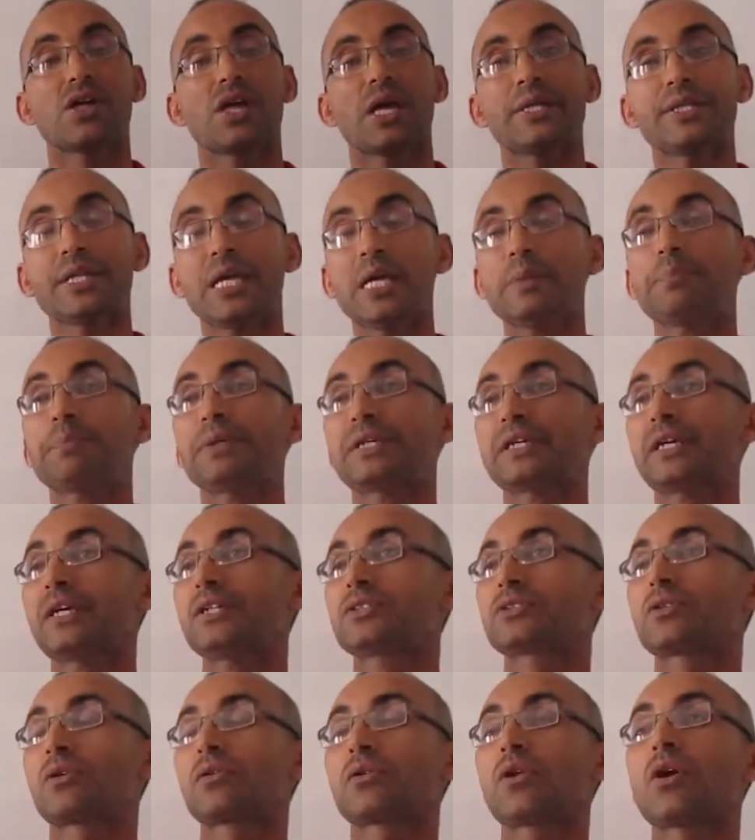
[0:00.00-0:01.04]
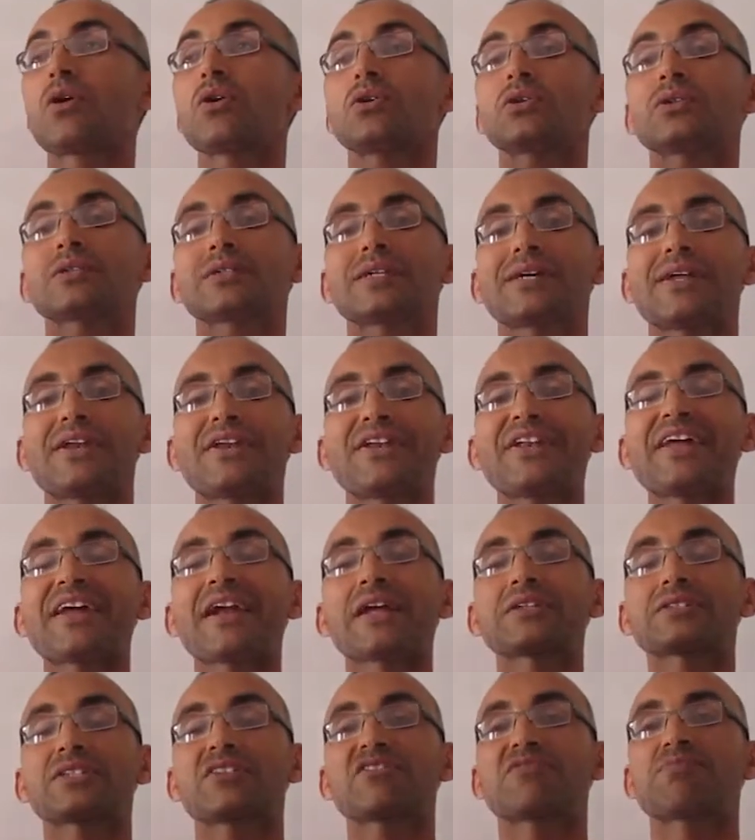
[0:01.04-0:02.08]
The epic is a long
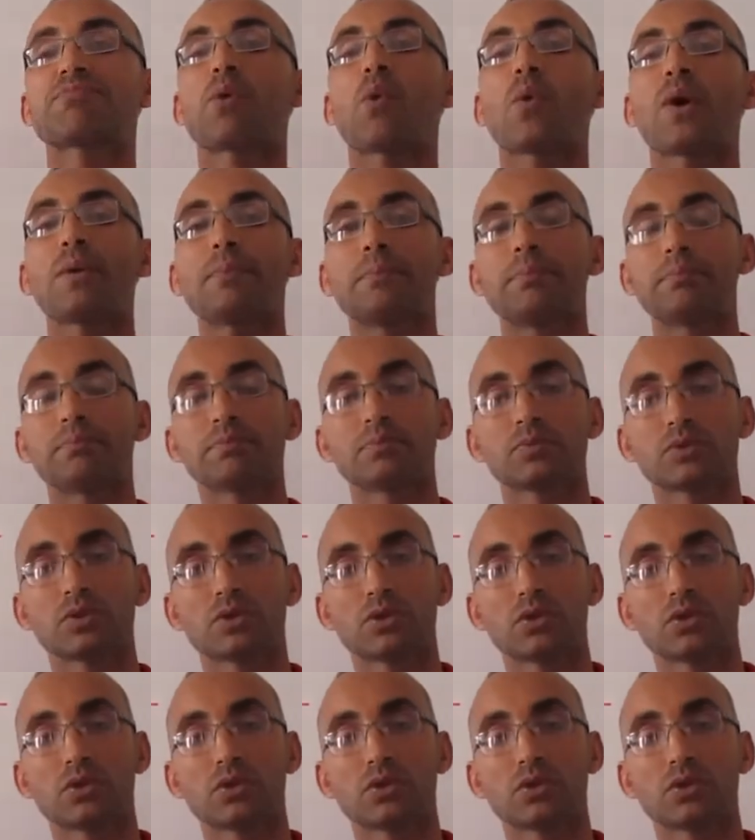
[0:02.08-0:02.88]
narrative poem,